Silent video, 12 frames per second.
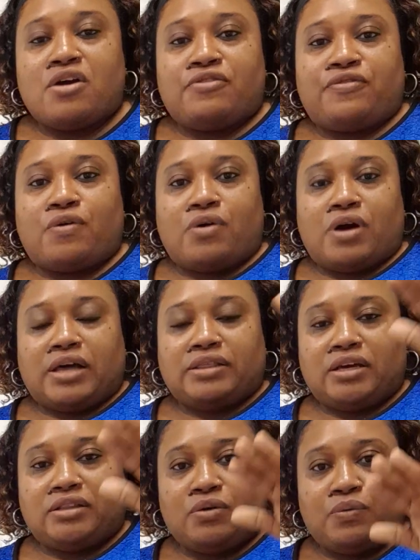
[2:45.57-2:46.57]
for
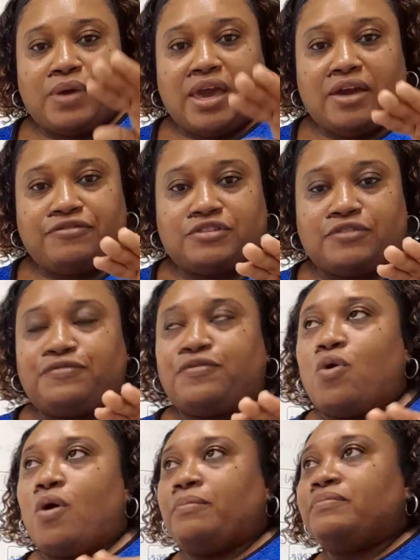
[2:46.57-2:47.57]
another wave to
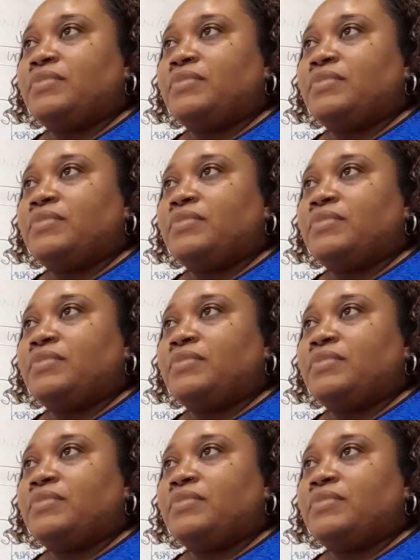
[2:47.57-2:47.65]
form